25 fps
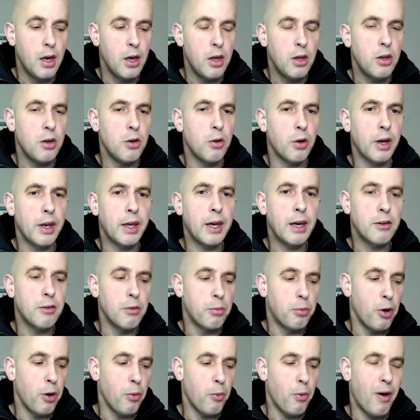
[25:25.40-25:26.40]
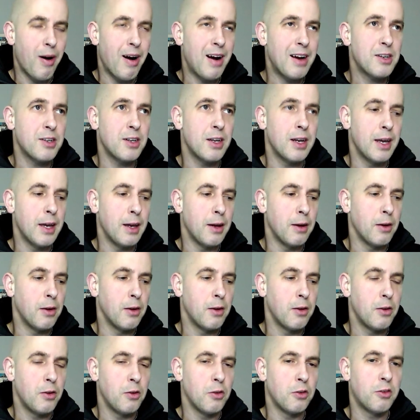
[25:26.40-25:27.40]
you're going to get to a point where actually
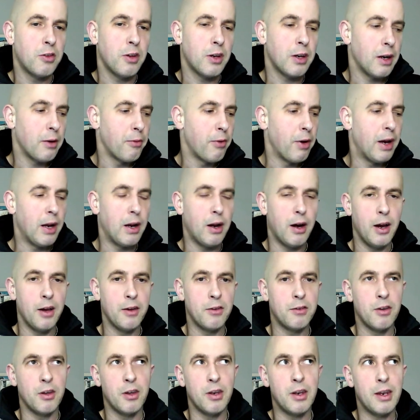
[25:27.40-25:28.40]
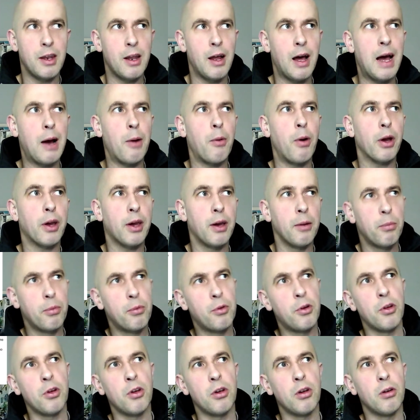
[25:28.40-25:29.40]
you suddenly realise that now I could
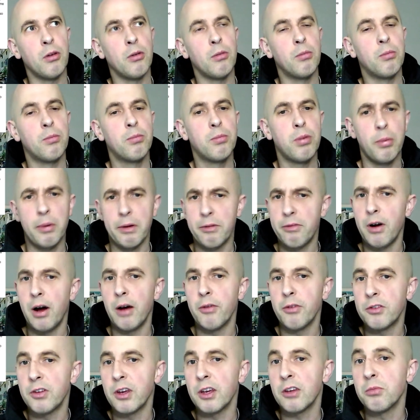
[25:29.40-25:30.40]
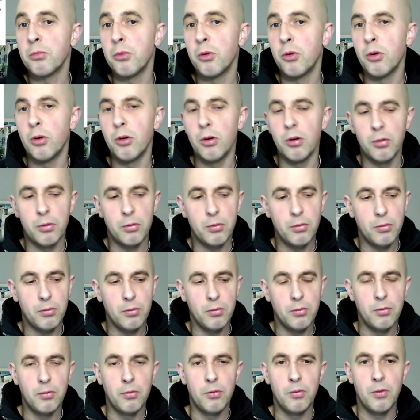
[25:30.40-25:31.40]
do probably 5 or 6 more
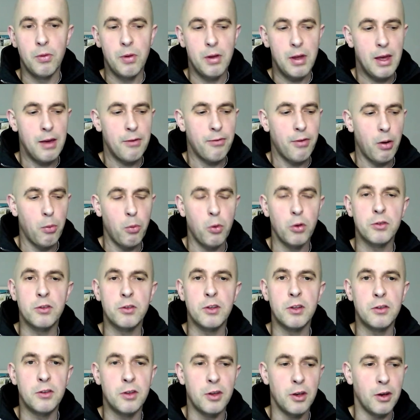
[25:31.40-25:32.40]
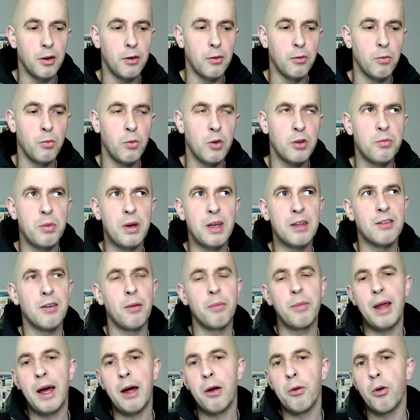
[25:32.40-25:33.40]
if I wanted to, which means I'm
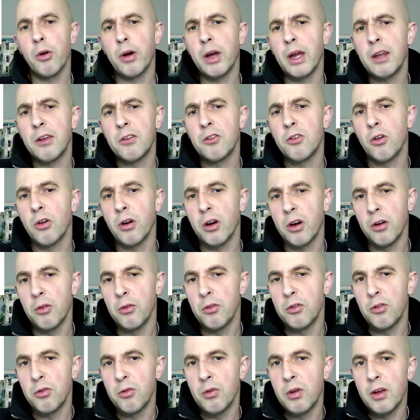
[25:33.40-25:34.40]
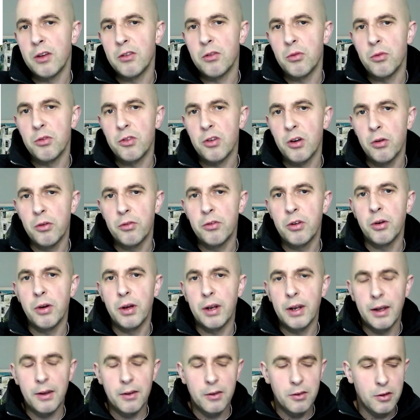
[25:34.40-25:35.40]
now not getting stronger as a result of doing
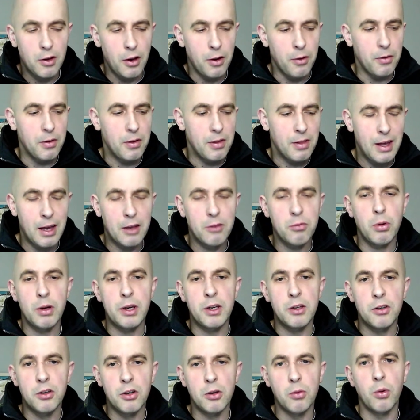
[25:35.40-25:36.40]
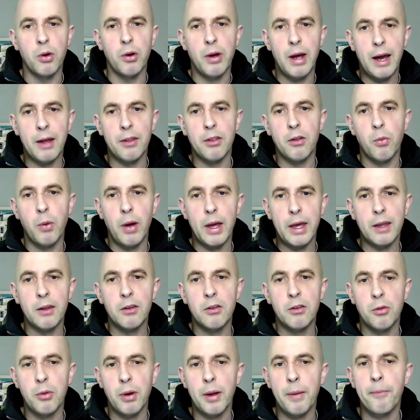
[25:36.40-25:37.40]
it. So that's why you do want to add the weight
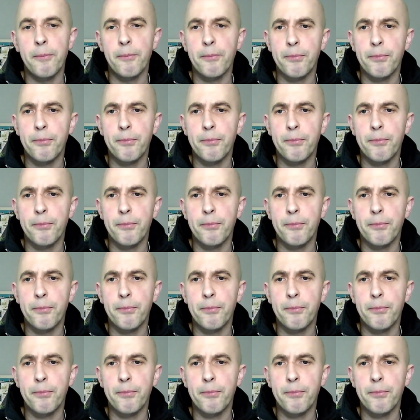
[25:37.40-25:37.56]
to it.